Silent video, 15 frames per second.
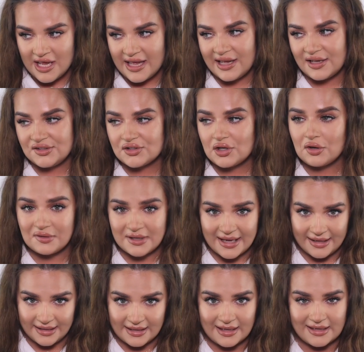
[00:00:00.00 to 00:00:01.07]
And
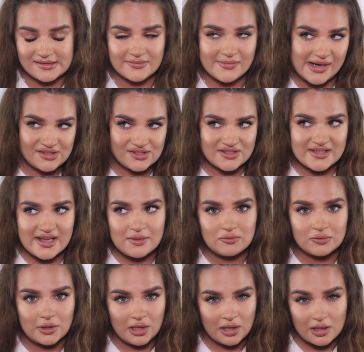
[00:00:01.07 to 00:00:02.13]
okay, as much as I
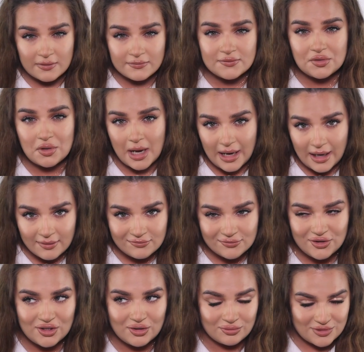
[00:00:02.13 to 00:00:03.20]
would love to
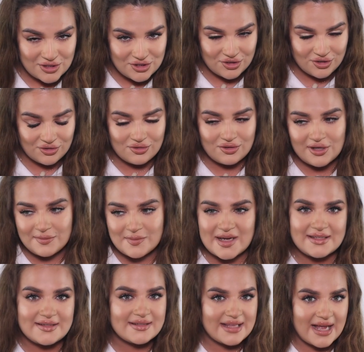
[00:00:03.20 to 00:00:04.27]
have the original in
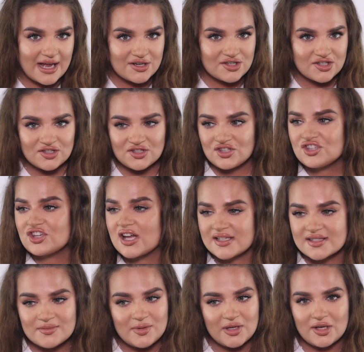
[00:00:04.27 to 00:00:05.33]
my stash
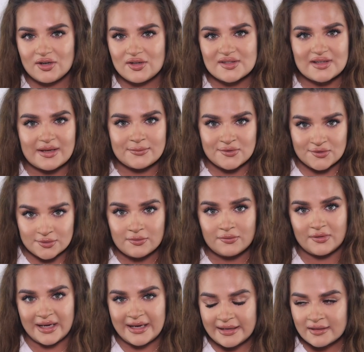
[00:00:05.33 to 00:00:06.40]
just because I'm so
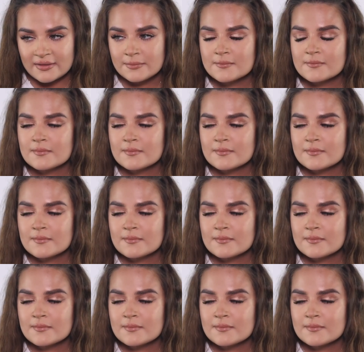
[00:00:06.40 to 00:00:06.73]
vain,